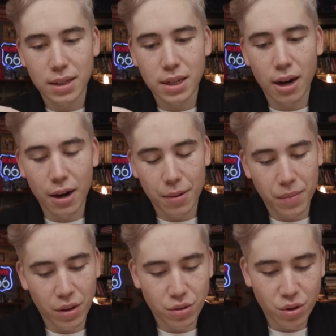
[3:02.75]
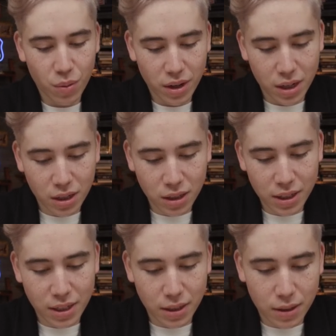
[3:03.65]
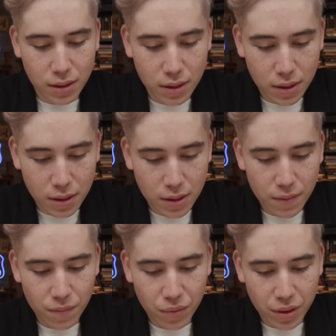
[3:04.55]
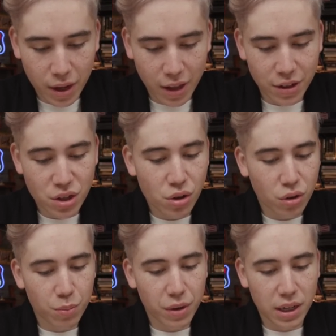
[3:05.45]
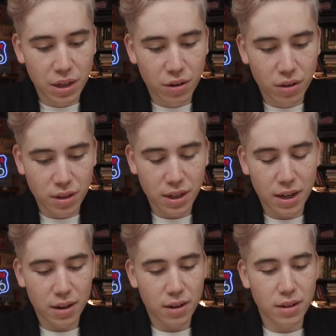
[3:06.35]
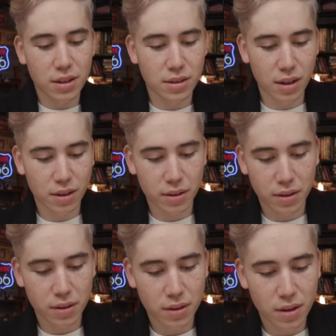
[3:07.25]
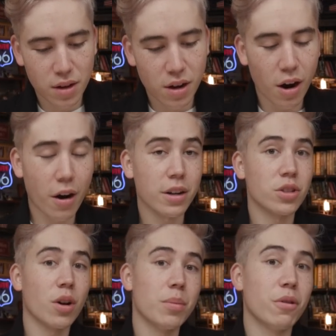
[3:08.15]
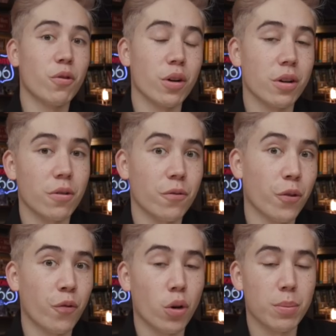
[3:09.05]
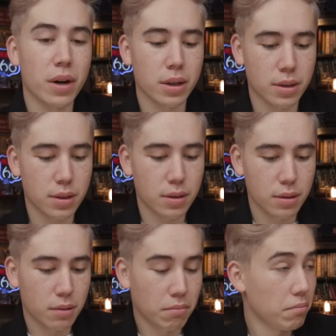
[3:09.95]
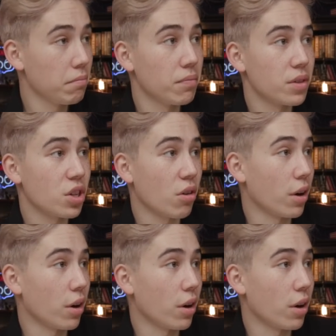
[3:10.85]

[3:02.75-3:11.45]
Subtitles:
time, and there's no way to click it. And this circle button here on the side does nothing. All right, so I mean, for 40 bucks, it's all